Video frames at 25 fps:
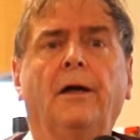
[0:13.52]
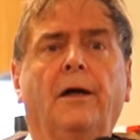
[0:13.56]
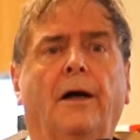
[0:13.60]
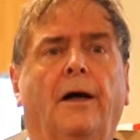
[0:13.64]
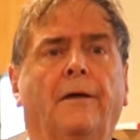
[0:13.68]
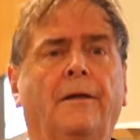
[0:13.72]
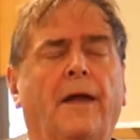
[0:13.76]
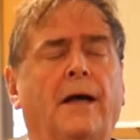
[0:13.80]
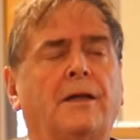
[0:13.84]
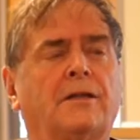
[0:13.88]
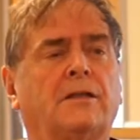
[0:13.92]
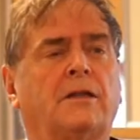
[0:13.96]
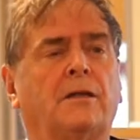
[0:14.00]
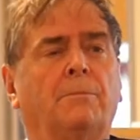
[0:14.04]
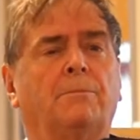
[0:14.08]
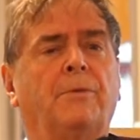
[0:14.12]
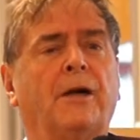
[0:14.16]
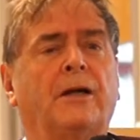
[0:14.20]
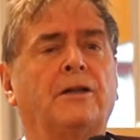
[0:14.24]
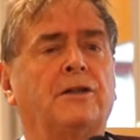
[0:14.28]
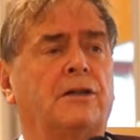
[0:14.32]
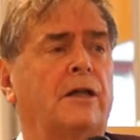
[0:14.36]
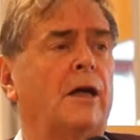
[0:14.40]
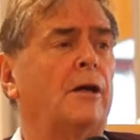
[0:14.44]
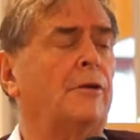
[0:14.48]
And that's the
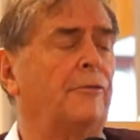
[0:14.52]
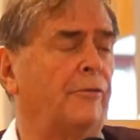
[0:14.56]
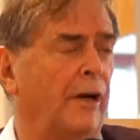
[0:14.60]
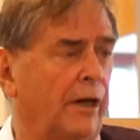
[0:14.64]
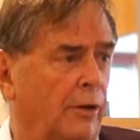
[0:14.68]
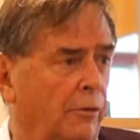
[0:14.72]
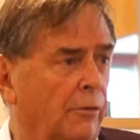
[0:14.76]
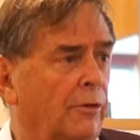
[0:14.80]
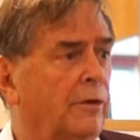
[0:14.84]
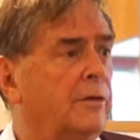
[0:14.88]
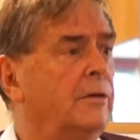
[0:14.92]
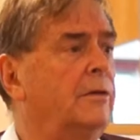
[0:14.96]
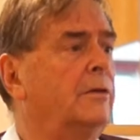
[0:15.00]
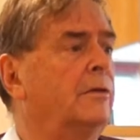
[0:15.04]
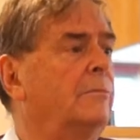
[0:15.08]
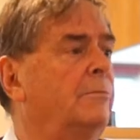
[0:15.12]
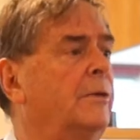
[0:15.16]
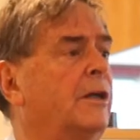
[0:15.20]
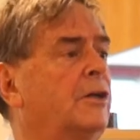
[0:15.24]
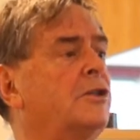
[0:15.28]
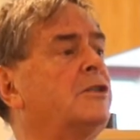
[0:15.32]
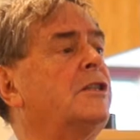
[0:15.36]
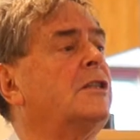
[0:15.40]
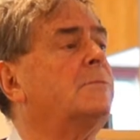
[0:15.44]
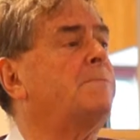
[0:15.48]
pregnancy health record,
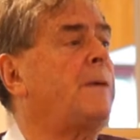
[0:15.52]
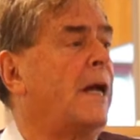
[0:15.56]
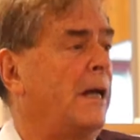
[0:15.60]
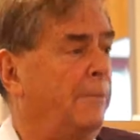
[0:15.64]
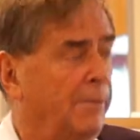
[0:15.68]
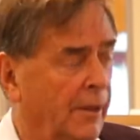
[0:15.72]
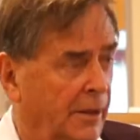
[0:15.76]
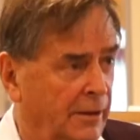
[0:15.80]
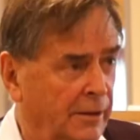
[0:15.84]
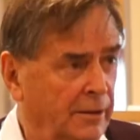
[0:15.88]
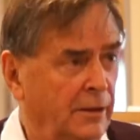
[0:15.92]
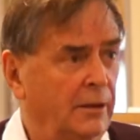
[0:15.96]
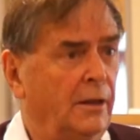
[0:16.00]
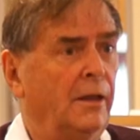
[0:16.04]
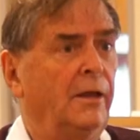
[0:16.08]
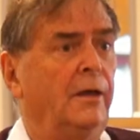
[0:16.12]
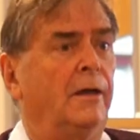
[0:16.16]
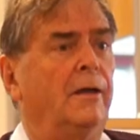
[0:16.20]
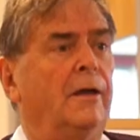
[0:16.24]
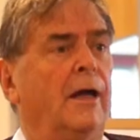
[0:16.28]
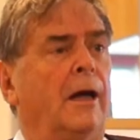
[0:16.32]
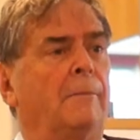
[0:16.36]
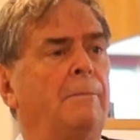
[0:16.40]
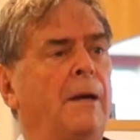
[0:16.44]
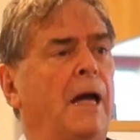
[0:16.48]
because it's paper.
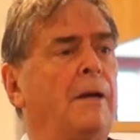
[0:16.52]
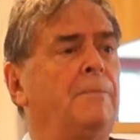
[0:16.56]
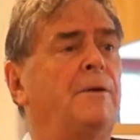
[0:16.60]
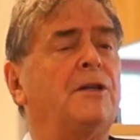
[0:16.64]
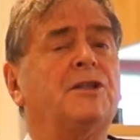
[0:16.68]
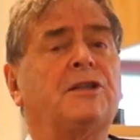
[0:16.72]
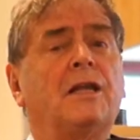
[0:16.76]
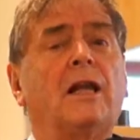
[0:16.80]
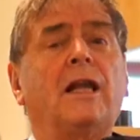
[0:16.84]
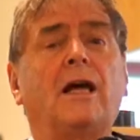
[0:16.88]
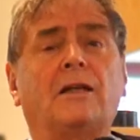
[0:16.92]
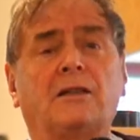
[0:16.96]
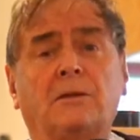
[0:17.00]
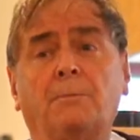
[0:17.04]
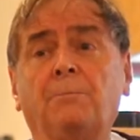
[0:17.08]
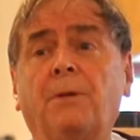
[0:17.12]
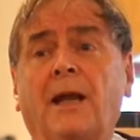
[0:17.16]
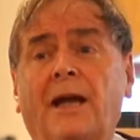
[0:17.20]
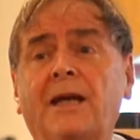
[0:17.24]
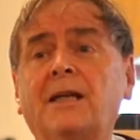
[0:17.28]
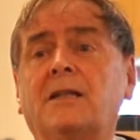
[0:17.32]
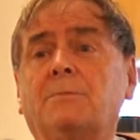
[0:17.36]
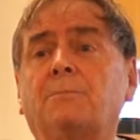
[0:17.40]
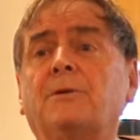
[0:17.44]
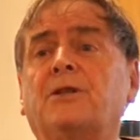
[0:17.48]
And paper still has a
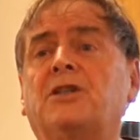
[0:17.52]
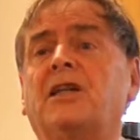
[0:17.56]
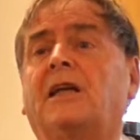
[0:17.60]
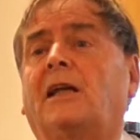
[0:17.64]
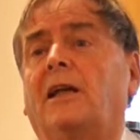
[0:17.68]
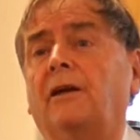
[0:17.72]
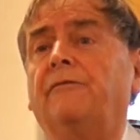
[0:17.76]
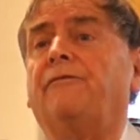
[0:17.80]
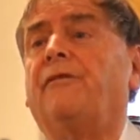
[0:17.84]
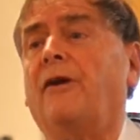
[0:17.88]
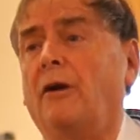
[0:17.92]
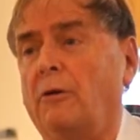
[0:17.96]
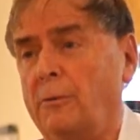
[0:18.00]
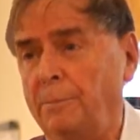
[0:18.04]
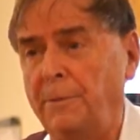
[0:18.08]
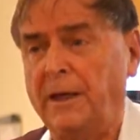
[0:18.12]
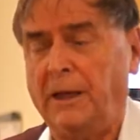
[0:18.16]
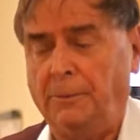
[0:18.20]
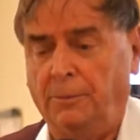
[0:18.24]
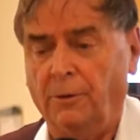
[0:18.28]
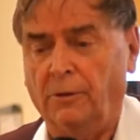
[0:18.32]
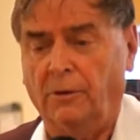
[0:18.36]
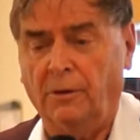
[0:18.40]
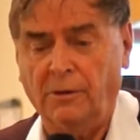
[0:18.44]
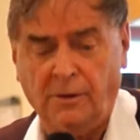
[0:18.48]
place, particularly for old
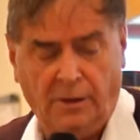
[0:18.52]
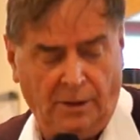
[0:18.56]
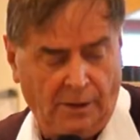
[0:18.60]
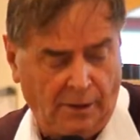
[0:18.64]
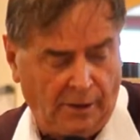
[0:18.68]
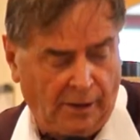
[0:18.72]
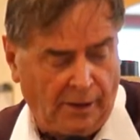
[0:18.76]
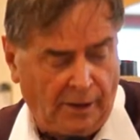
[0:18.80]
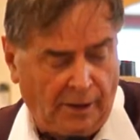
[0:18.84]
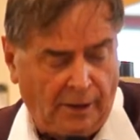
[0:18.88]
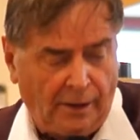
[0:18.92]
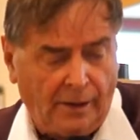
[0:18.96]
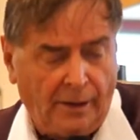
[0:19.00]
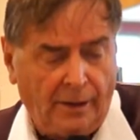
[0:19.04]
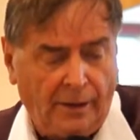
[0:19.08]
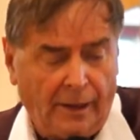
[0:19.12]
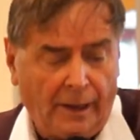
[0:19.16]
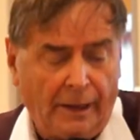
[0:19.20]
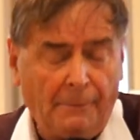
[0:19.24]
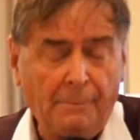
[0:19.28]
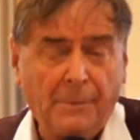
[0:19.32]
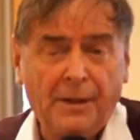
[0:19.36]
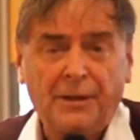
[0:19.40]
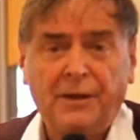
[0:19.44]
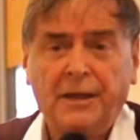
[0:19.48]
people.
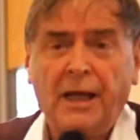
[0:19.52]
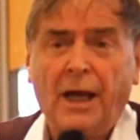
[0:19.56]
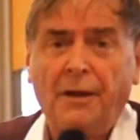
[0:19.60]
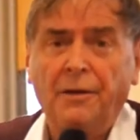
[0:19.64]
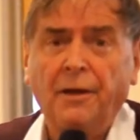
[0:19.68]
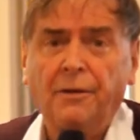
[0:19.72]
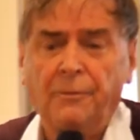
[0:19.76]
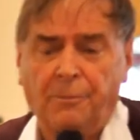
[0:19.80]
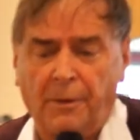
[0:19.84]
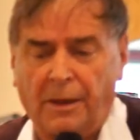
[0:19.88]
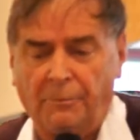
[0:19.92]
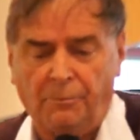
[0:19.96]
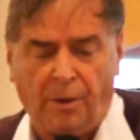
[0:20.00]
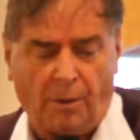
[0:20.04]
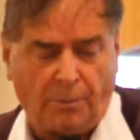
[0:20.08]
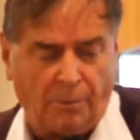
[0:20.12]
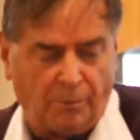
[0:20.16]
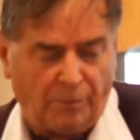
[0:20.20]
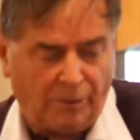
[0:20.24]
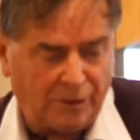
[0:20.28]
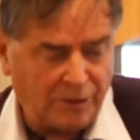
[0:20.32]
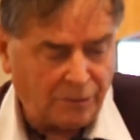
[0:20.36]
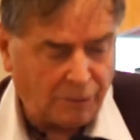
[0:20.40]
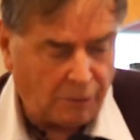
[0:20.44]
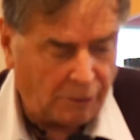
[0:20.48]
But the other thing
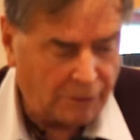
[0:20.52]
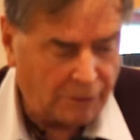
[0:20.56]
problem we've